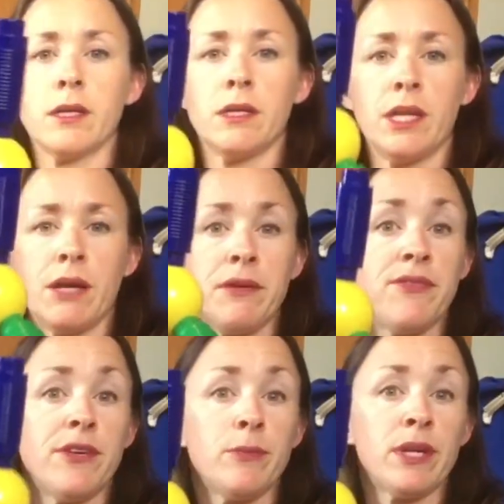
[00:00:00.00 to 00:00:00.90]
Not
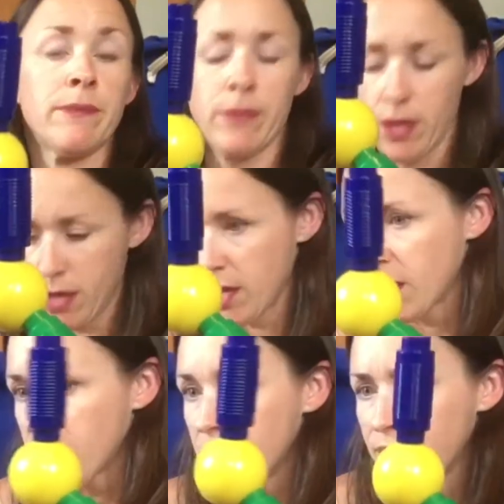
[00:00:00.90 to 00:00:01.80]
refilming.
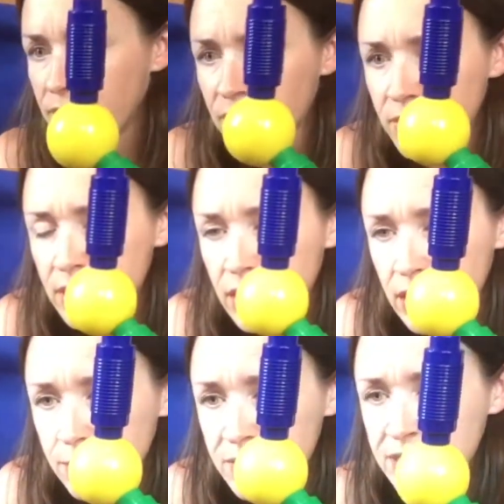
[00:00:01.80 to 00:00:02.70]
If your
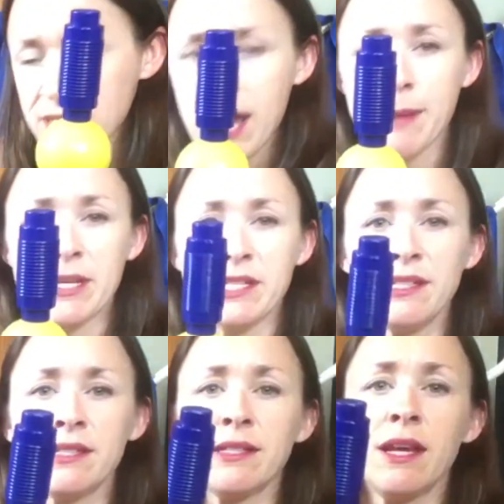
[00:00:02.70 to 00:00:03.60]
name is
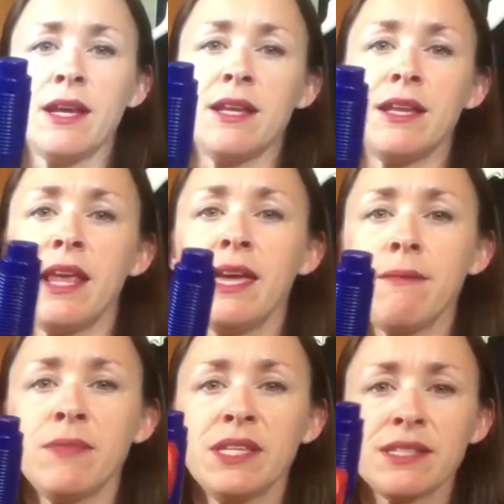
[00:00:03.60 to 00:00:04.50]
Thomas,
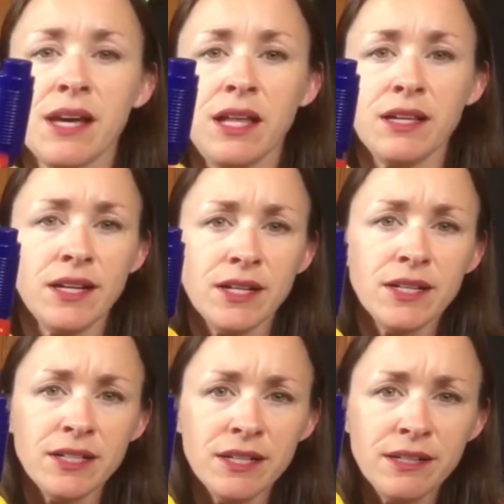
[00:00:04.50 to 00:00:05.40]
name this color.